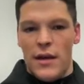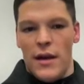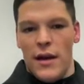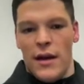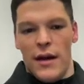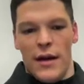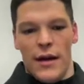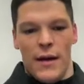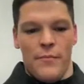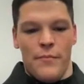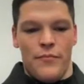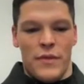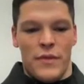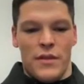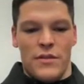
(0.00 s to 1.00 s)

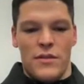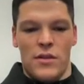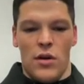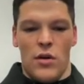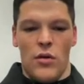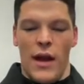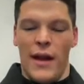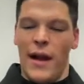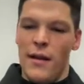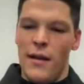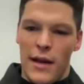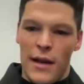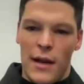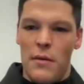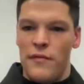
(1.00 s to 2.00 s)
So I
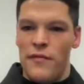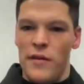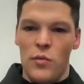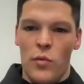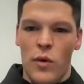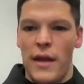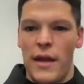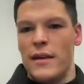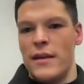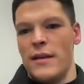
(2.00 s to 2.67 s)
got my feet wet